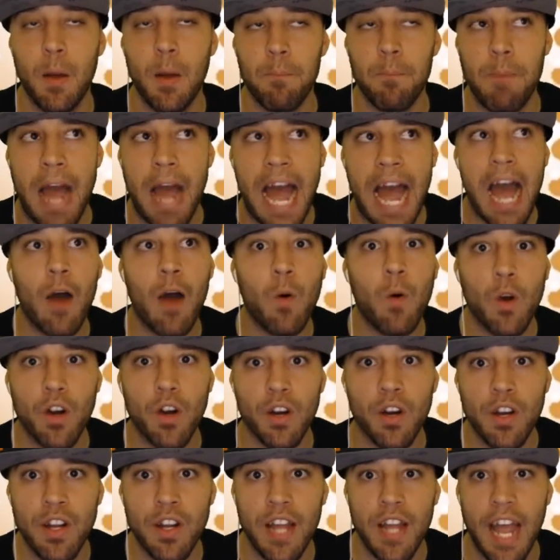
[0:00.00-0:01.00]

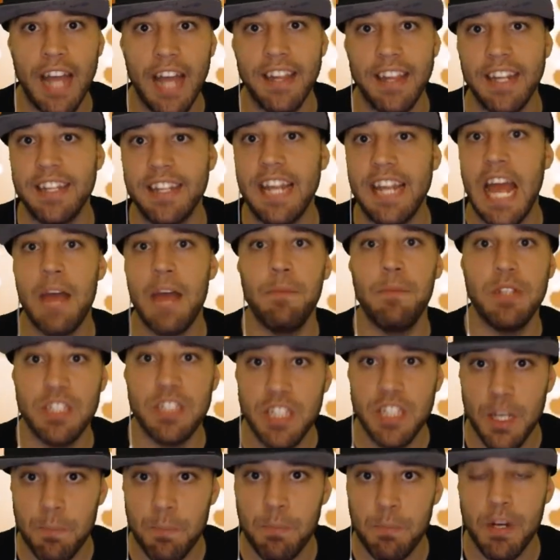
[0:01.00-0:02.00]
power and the damage
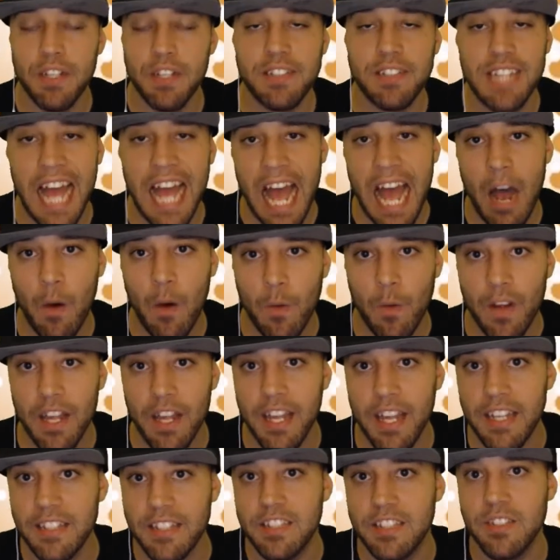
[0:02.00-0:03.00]
he puts out
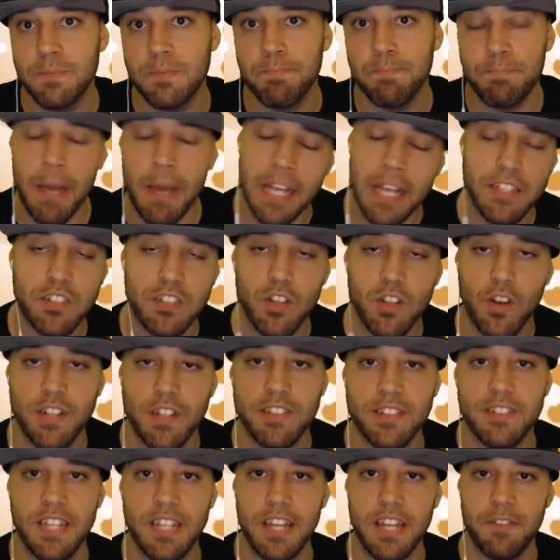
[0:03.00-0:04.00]
is based on
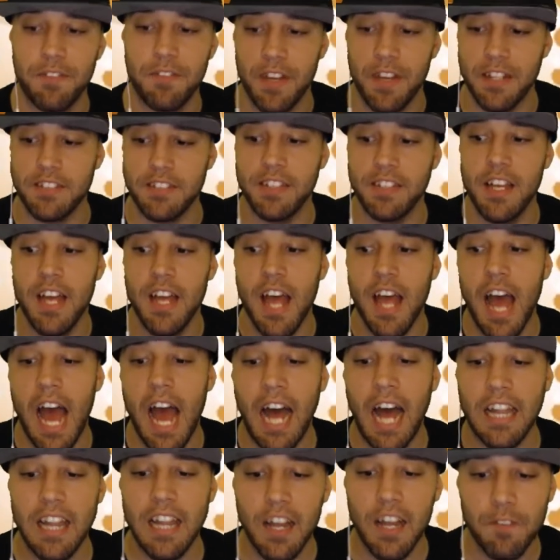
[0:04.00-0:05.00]
his defense.
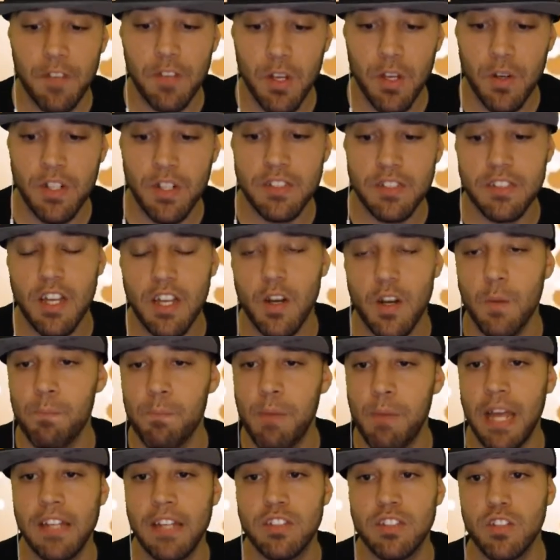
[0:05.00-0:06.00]
I love units that are
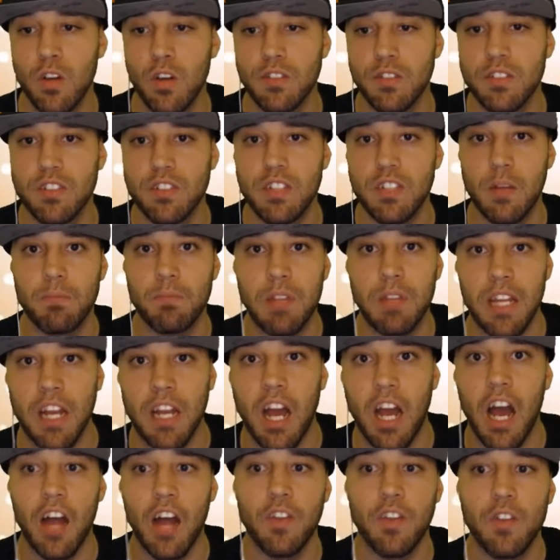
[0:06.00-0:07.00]
based on something
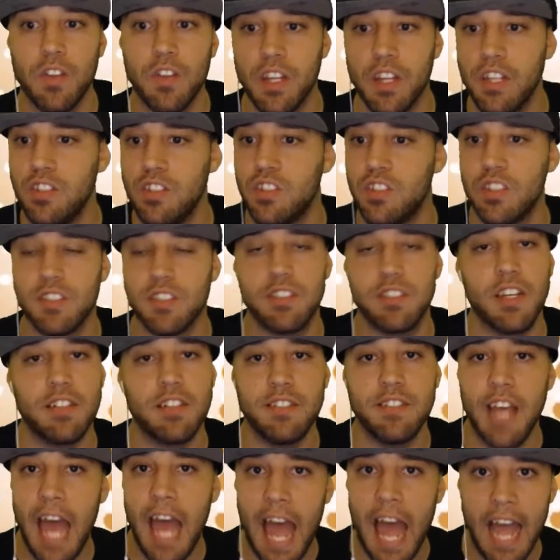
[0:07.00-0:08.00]
other than just
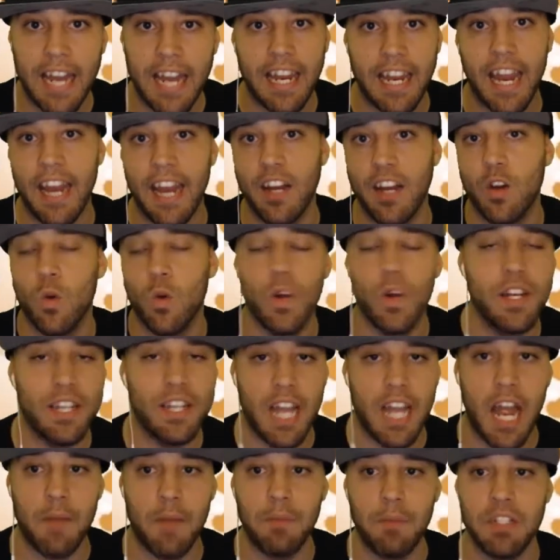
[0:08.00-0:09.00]
attack and crit
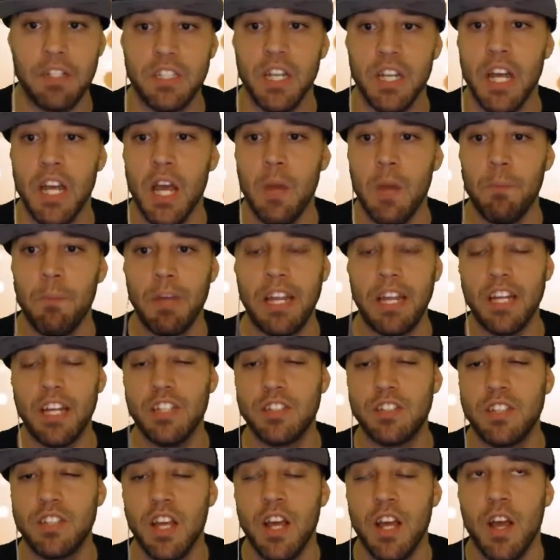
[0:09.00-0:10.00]
damage,
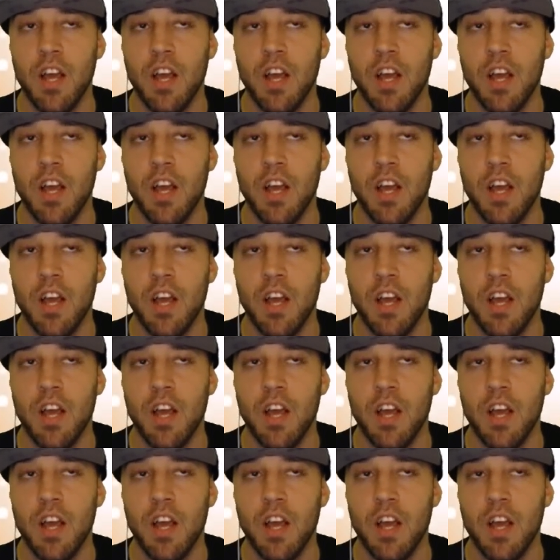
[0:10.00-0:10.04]
because